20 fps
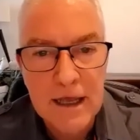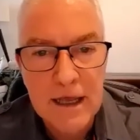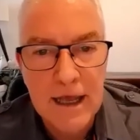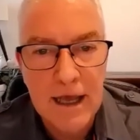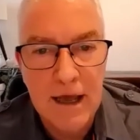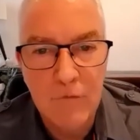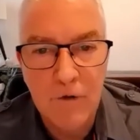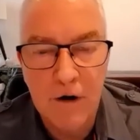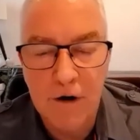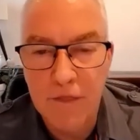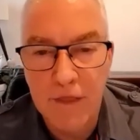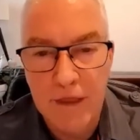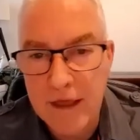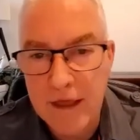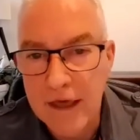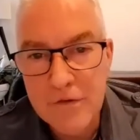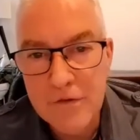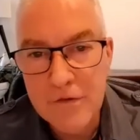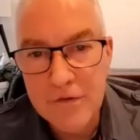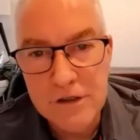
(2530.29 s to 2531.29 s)
One of the
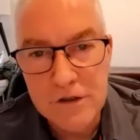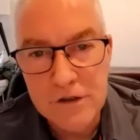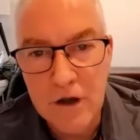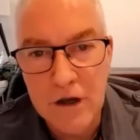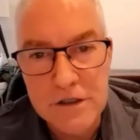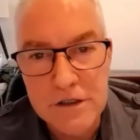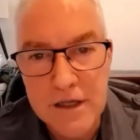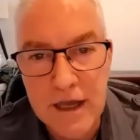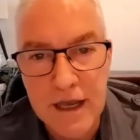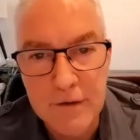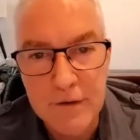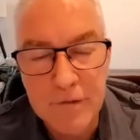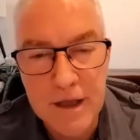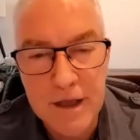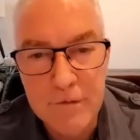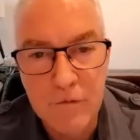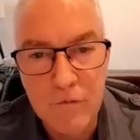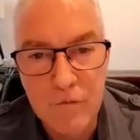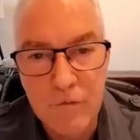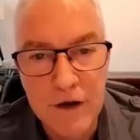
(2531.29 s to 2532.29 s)
key things I say to
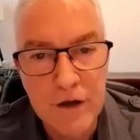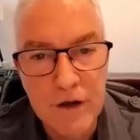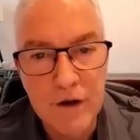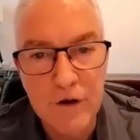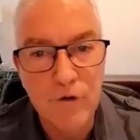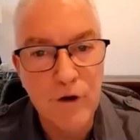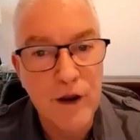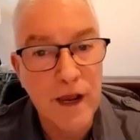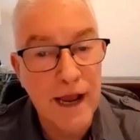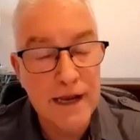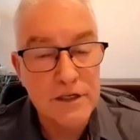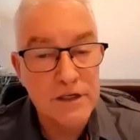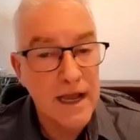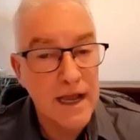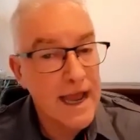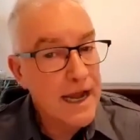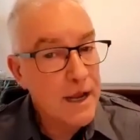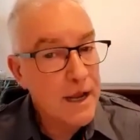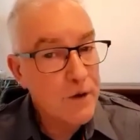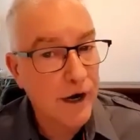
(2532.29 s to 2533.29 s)
people when you engage
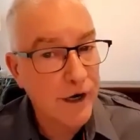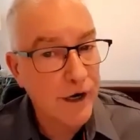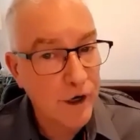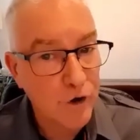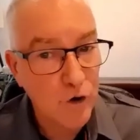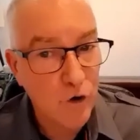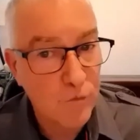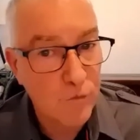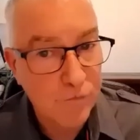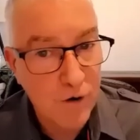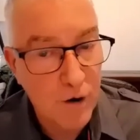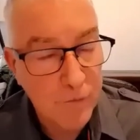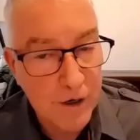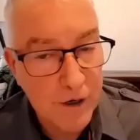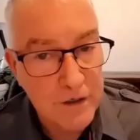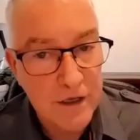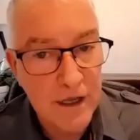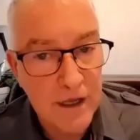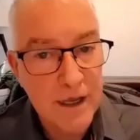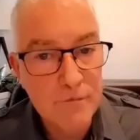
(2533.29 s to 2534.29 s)
anyone in your
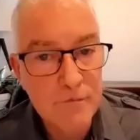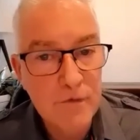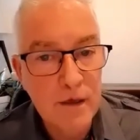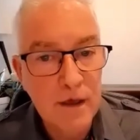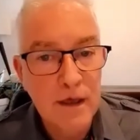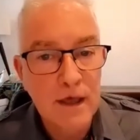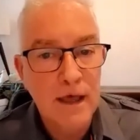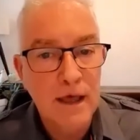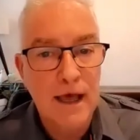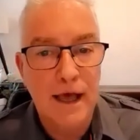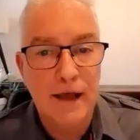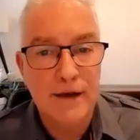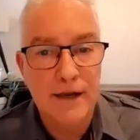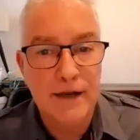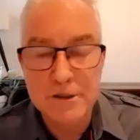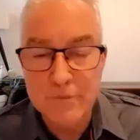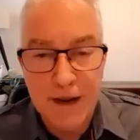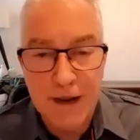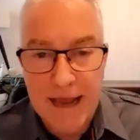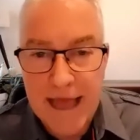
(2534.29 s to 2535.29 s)
property team, it
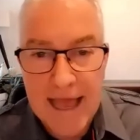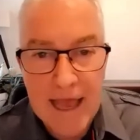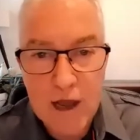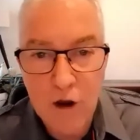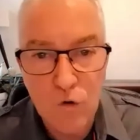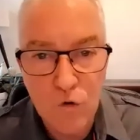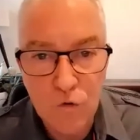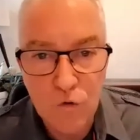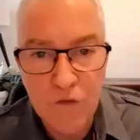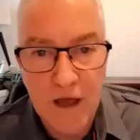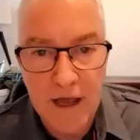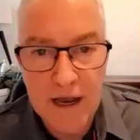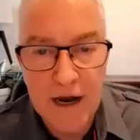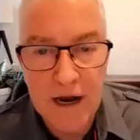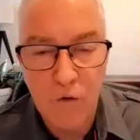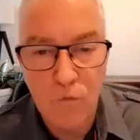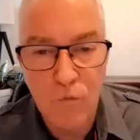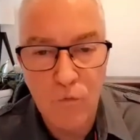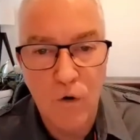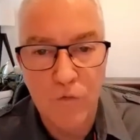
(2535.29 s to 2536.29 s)
doesn't matter how good they
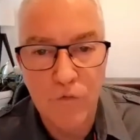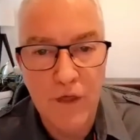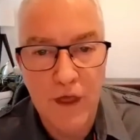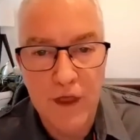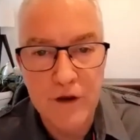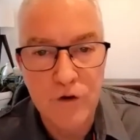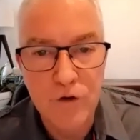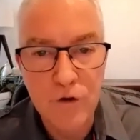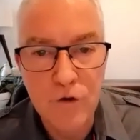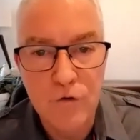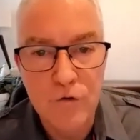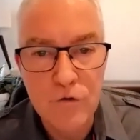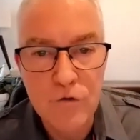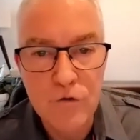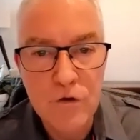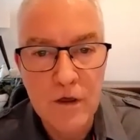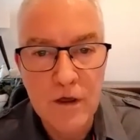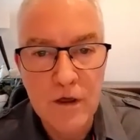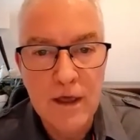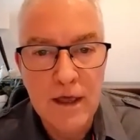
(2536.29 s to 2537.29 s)
are at what they do,